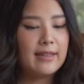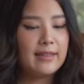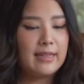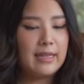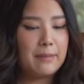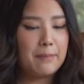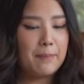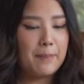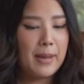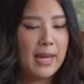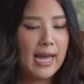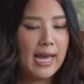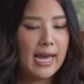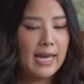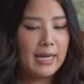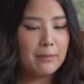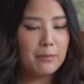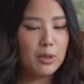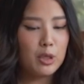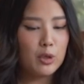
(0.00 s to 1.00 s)
the
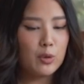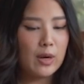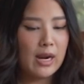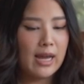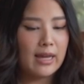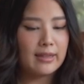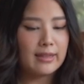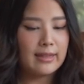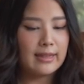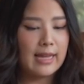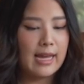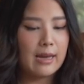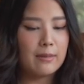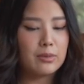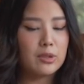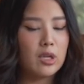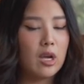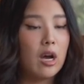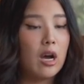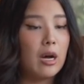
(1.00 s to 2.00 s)
Pat McGrath
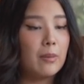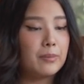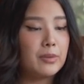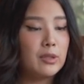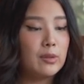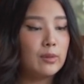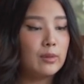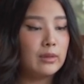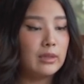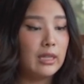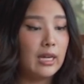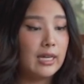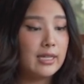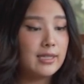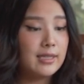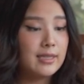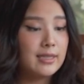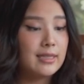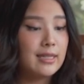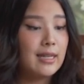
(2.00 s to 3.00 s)
Labs
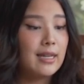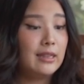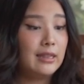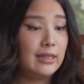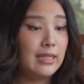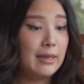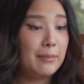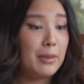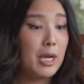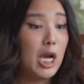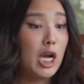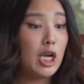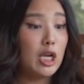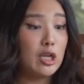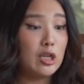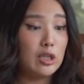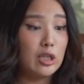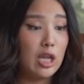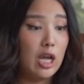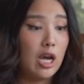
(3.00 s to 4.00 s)
OpuLUST Lip
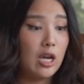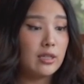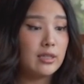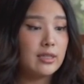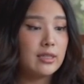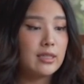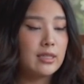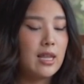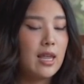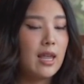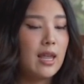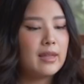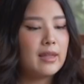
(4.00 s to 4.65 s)
Gloss.